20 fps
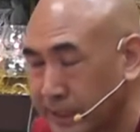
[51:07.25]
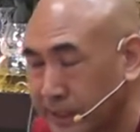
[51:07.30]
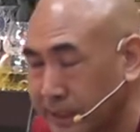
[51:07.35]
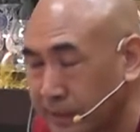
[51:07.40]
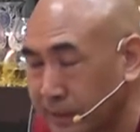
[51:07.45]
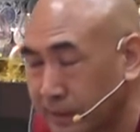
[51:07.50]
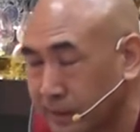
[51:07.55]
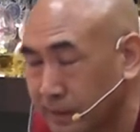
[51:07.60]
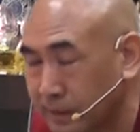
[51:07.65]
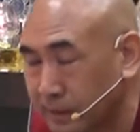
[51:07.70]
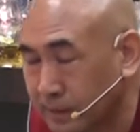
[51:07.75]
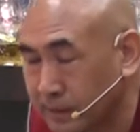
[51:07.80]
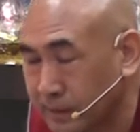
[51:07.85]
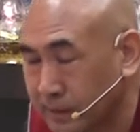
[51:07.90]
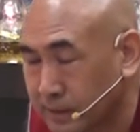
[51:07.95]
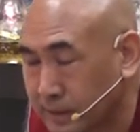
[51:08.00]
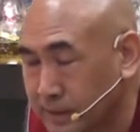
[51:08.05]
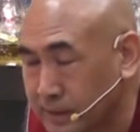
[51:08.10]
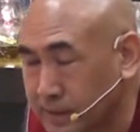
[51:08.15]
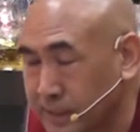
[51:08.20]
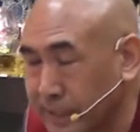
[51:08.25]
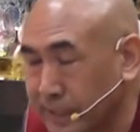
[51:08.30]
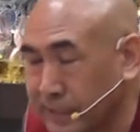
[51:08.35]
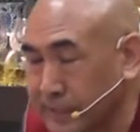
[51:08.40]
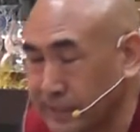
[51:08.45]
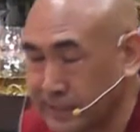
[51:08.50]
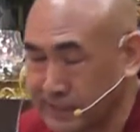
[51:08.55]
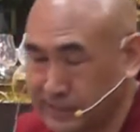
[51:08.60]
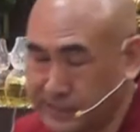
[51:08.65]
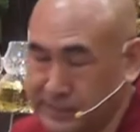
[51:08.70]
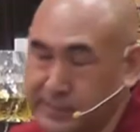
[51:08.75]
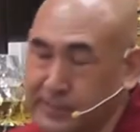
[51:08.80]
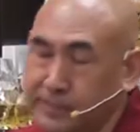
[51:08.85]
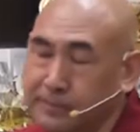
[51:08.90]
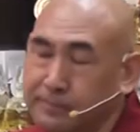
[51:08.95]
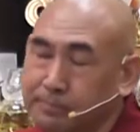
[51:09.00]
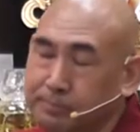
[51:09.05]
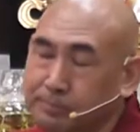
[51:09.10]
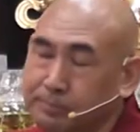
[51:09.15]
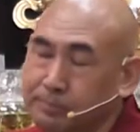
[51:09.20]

and slackness.